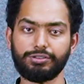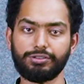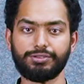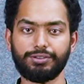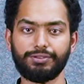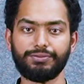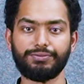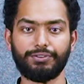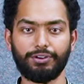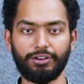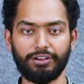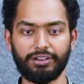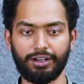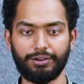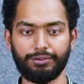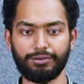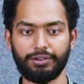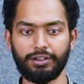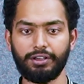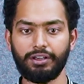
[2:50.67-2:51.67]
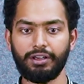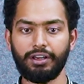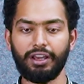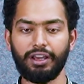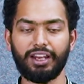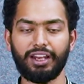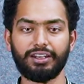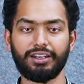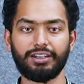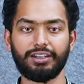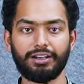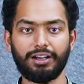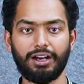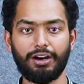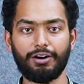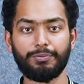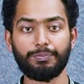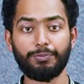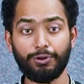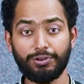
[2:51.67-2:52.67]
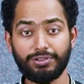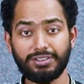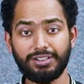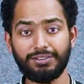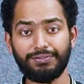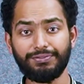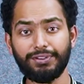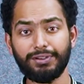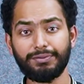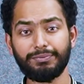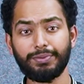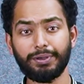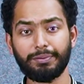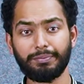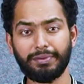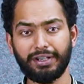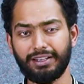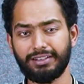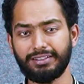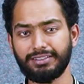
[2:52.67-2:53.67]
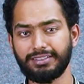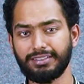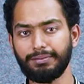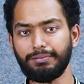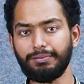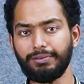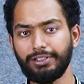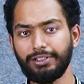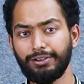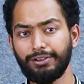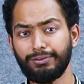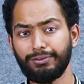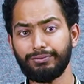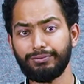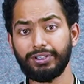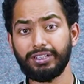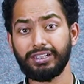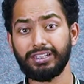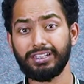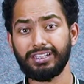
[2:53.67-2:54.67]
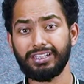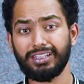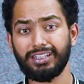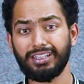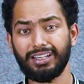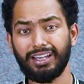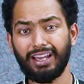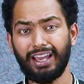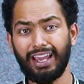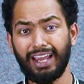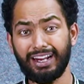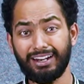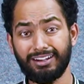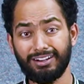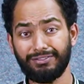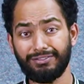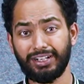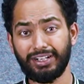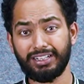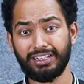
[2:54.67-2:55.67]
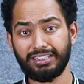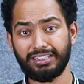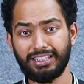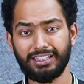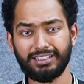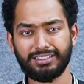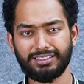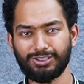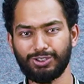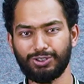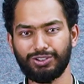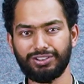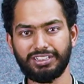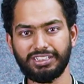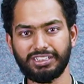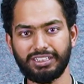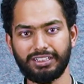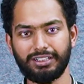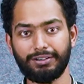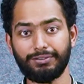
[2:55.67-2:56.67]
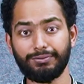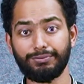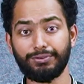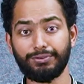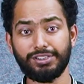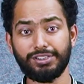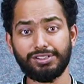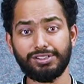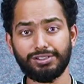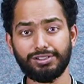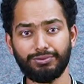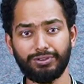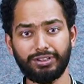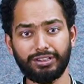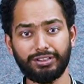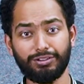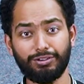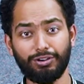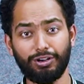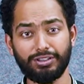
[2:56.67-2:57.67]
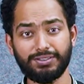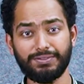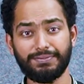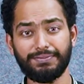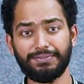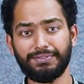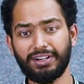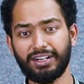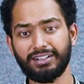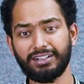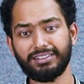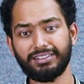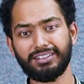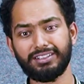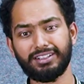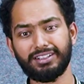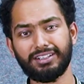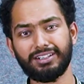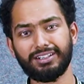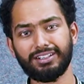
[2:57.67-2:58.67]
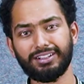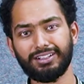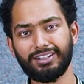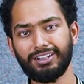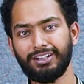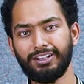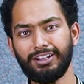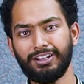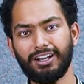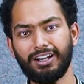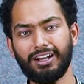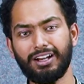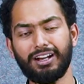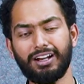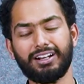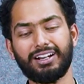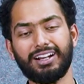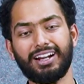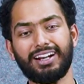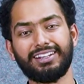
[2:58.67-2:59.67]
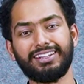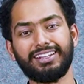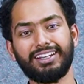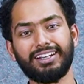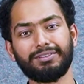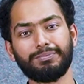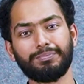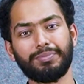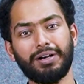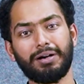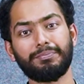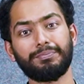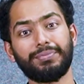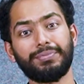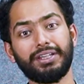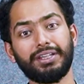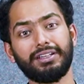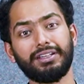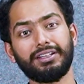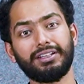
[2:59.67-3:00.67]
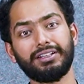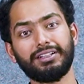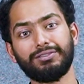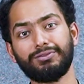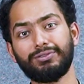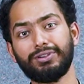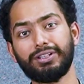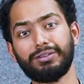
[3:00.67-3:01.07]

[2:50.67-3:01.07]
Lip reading: fall down, and our positive feedback mechanism will aggravate this condition, which will cause further cardiac pumping will be